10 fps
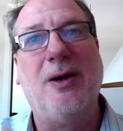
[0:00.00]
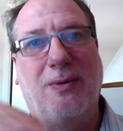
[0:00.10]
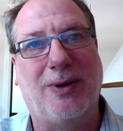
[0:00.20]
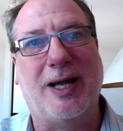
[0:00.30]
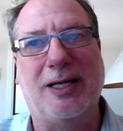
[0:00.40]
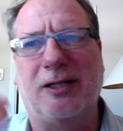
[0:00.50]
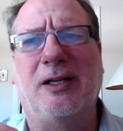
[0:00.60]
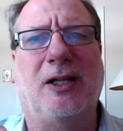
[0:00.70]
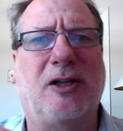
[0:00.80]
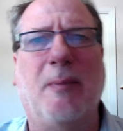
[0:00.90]
right, and,
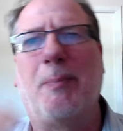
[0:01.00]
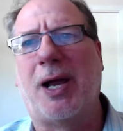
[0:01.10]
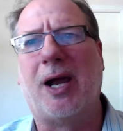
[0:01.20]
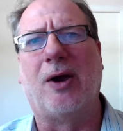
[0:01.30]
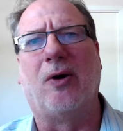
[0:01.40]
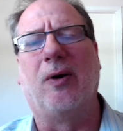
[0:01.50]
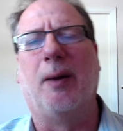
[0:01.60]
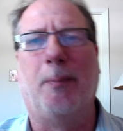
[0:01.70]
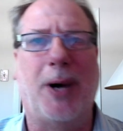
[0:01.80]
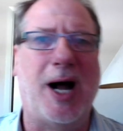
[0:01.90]
and compare a
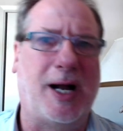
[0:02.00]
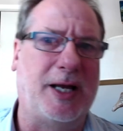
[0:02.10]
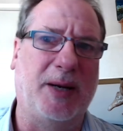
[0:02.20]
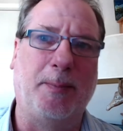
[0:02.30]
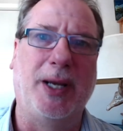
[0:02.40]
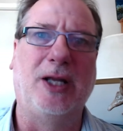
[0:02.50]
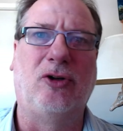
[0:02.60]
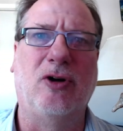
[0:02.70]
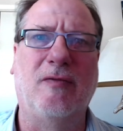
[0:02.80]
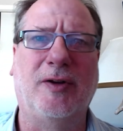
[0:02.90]
Bach and a
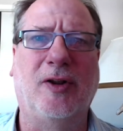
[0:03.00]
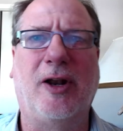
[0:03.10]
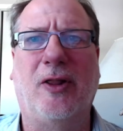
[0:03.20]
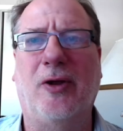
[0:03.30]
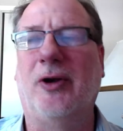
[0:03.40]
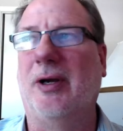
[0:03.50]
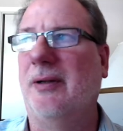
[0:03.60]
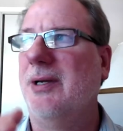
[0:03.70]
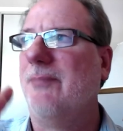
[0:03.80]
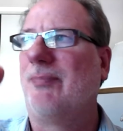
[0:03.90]
Beethoven, let alone
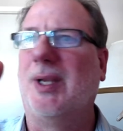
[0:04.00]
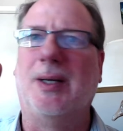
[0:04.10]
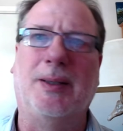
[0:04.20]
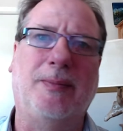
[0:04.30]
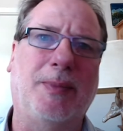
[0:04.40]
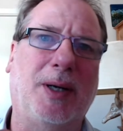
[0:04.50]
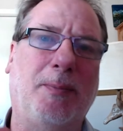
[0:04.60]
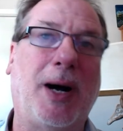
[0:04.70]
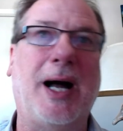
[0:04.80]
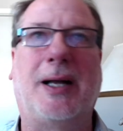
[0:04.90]
a, um, a
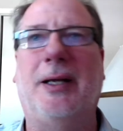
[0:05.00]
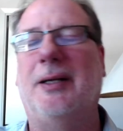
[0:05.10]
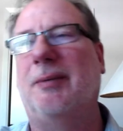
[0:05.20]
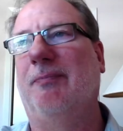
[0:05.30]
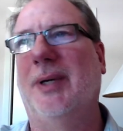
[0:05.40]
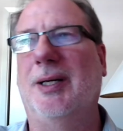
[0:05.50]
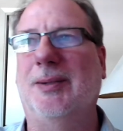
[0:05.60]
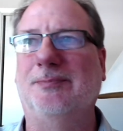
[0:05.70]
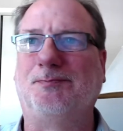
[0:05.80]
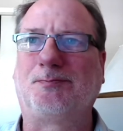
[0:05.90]
Bach and a
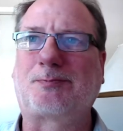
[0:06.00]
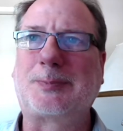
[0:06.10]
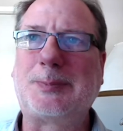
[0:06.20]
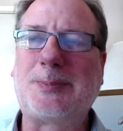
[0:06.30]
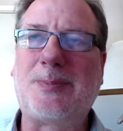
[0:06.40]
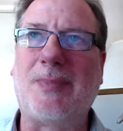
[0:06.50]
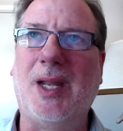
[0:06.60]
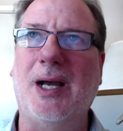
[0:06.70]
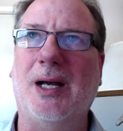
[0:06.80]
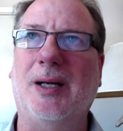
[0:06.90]
um,
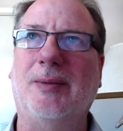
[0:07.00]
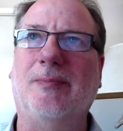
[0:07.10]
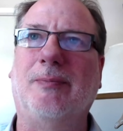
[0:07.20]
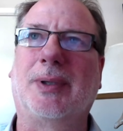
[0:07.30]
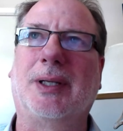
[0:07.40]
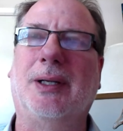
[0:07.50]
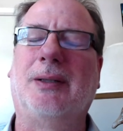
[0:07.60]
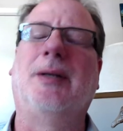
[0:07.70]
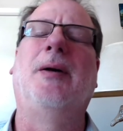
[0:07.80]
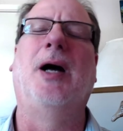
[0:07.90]
um
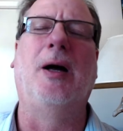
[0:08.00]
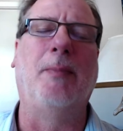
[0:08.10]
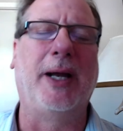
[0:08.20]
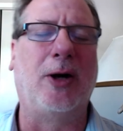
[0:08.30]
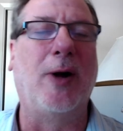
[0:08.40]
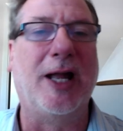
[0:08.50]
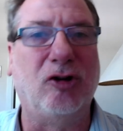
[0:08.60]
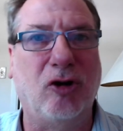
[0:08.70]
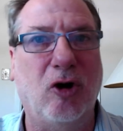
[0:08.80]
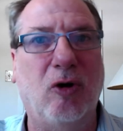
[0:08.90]
uh,
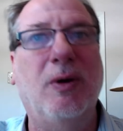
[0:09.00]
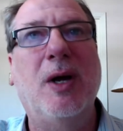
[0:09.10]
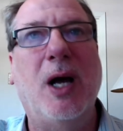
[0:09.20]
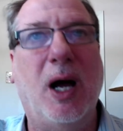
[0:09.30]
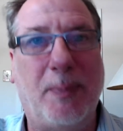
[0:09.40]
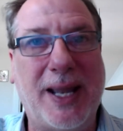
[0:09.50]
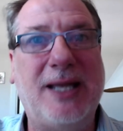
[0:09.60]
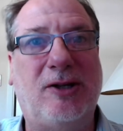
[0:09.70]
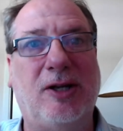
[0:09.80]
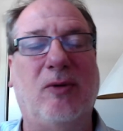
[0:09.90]
Michelangelo uh,
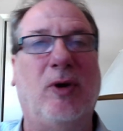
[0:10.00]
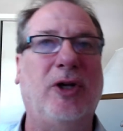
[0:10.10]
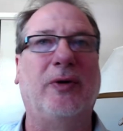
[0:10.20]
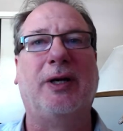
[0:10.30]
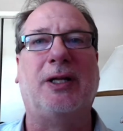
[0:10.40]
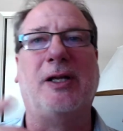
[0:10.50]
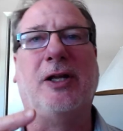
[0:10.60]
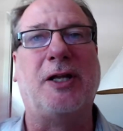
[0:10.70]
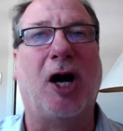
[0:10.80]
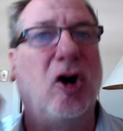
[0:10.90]
painting, where you're in,
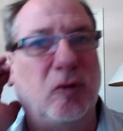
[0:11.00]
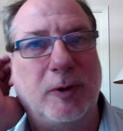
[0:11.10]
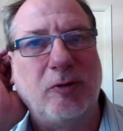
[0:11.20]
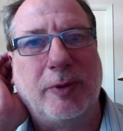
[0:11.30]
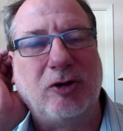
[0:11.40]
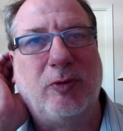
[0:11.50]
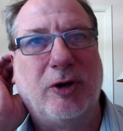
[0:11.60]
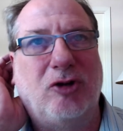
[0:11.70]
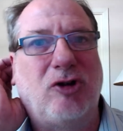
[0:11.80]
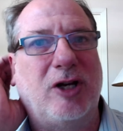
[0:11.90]
in the arts, but but
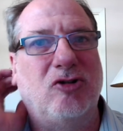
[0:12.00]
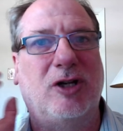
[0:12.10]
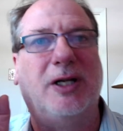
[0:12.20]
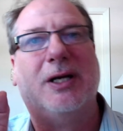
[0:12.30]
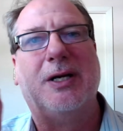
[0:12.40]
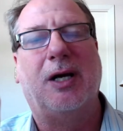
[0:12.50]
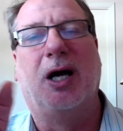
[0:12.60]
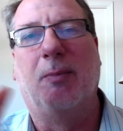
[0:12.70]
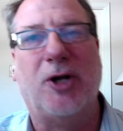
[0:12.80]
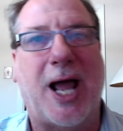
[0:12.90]
really changing uh,
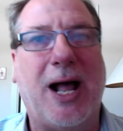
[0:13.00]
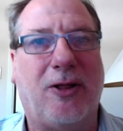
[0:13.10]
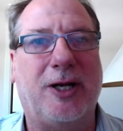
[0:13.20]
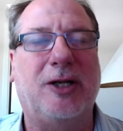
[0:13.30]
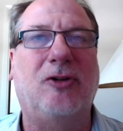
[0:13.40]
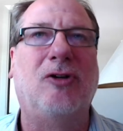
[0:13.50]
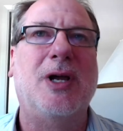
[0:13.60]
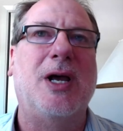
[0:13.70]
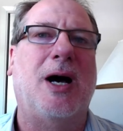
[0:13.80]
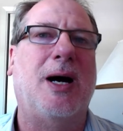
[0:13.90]
modalities.
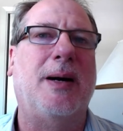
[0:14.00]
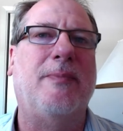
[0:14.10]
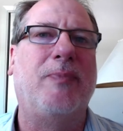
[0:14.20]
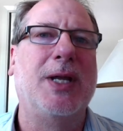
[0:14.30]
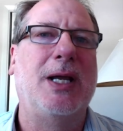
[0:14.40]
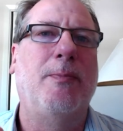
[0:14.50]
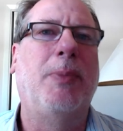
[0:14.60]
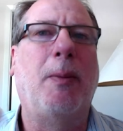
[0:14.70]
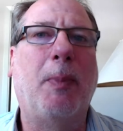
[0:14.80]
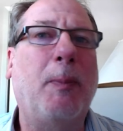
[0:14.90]
Um,
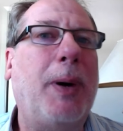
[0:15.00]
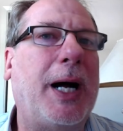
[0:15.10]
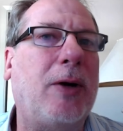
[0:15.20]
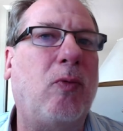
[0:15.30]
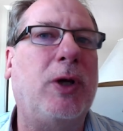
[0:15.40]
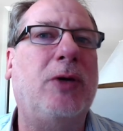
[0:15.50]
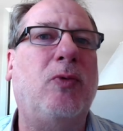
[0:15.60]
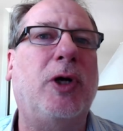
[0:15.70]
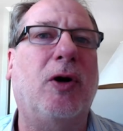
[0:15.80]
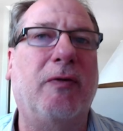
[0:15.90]
but, we
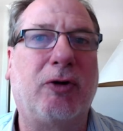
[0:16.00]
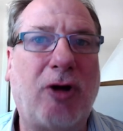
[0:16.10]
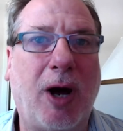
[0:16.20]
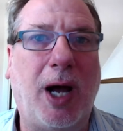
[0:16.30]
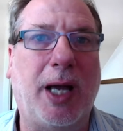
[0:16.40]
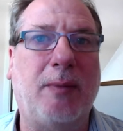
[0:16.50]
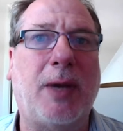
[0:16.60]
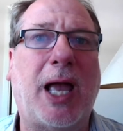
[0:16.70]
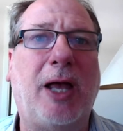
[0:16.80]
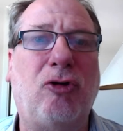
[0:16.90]
we over time,
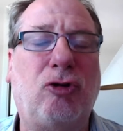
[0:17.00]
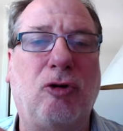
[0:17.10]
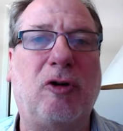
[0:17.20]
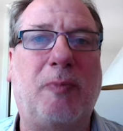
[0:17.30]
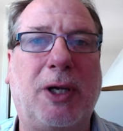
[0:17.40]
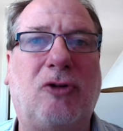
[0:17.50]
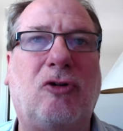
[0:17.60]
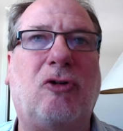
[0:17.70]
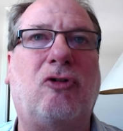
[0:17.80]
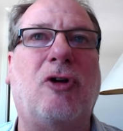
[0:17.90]
as certain
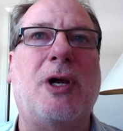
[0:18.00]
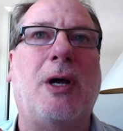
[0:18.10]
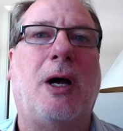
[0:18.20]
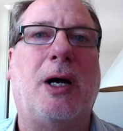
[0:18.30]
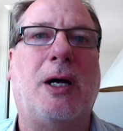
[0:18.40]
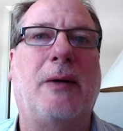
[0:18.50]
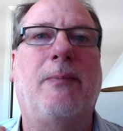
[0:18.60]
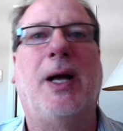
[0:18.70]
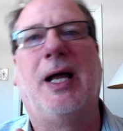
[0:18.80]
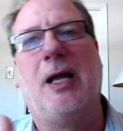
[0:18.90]
pieces are,
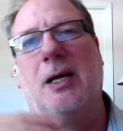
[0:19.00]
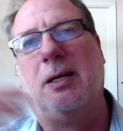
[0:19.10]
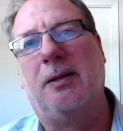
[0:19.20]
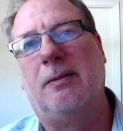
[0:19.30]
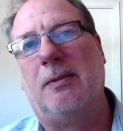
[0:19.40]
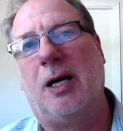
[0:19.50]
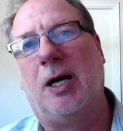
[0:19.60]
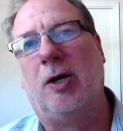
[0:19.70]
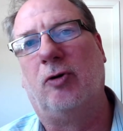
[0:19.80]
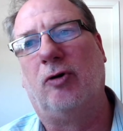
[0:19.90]

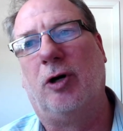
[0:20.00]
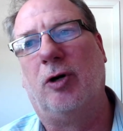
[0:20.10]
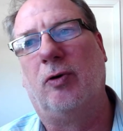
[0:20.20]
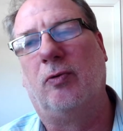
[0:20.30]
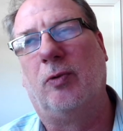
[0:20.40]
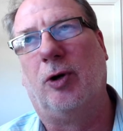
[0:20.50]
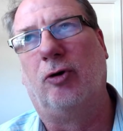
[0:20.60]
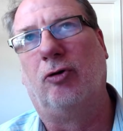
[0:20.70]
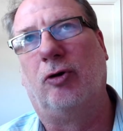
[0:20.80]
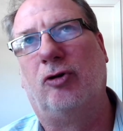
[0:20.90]
are are
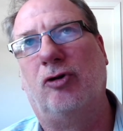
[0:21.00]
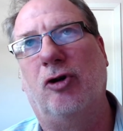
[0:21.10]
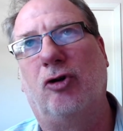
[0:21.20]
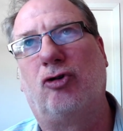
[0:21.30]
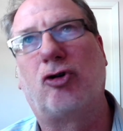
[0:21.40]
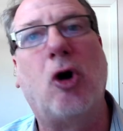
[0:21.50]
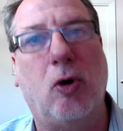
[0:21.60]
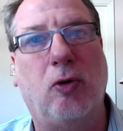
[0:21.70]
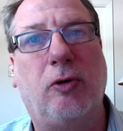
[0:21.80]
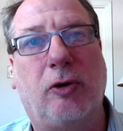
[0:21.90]

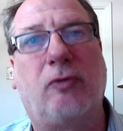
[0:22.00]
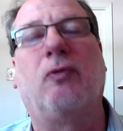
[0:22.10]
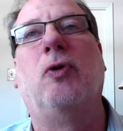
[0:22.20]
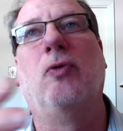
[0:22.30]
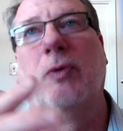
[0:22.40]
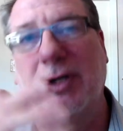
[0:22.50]
show through